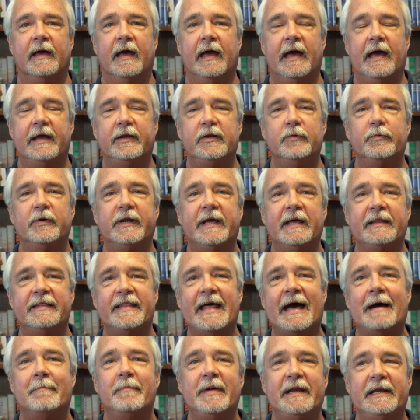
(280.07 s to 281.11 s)
And you would get
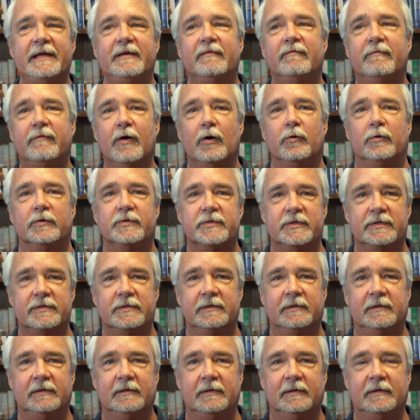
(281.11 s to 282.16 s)
that many votes
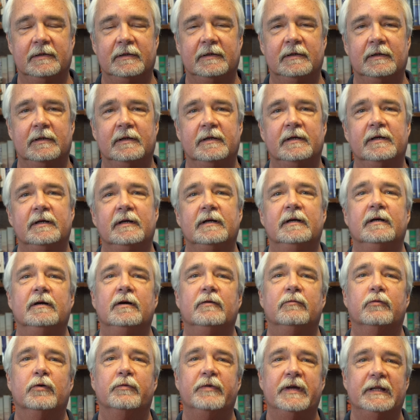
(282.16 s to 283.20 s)

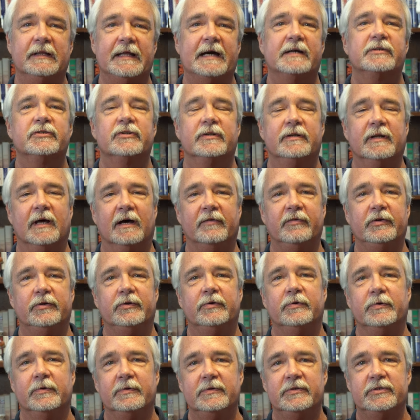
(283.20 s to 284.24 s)
for the election of a
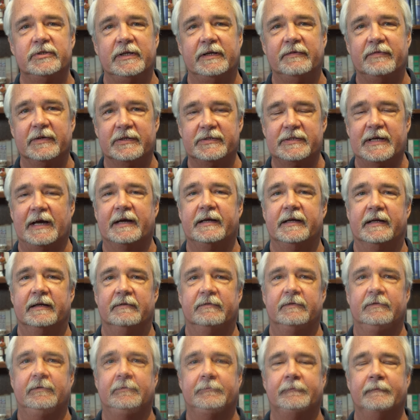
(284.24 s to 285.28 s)
new chief
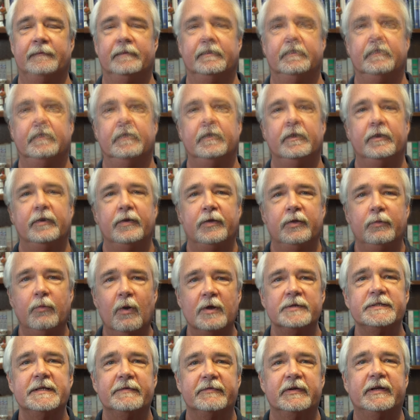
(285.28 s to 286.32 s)
executive. You
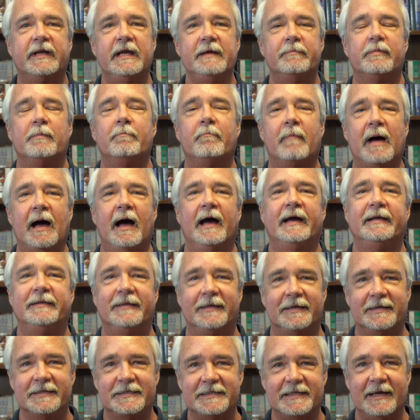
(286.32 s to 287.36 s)
also have to keep in mind
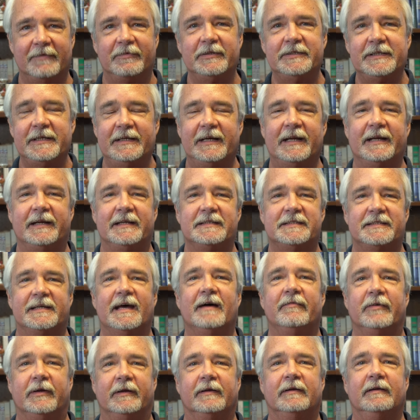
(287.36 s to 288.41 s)
that in
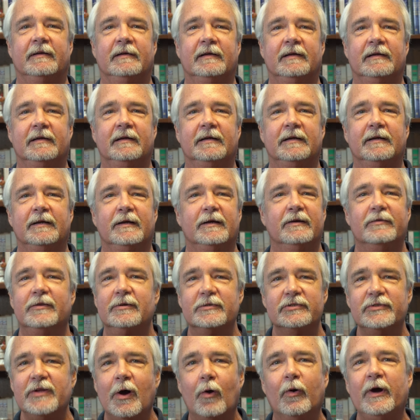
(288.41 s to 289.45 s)
1787,
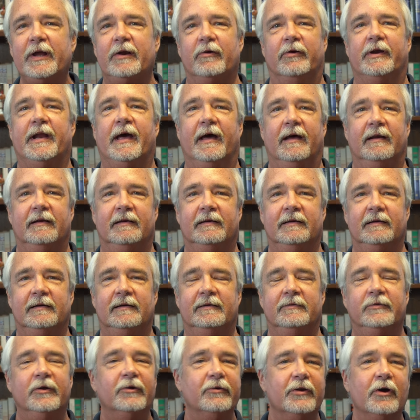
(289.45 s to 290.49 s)
there's no internet.
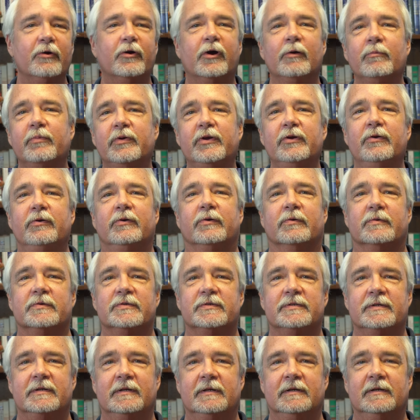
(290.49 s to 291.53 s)
There are no
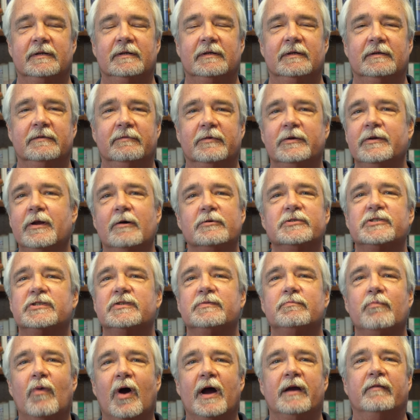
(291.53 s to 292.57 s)
computers. There are no
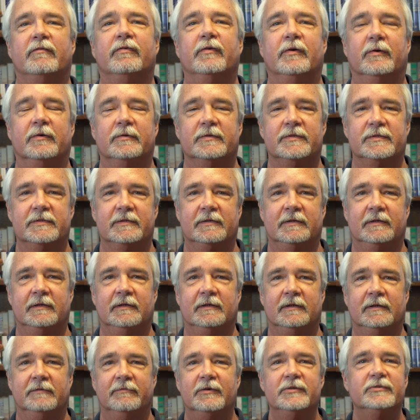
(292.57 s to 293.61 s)
smartphones.
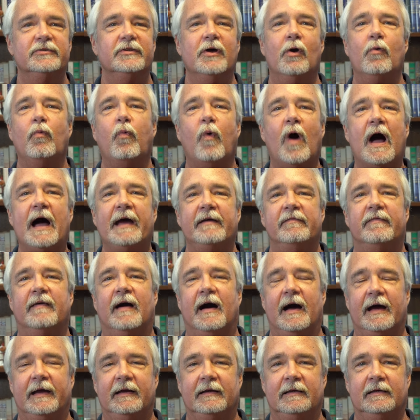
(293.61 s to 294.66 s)
There's no
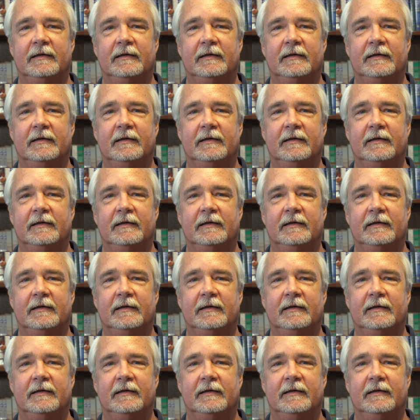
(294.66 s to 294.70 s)
Wi-Fi.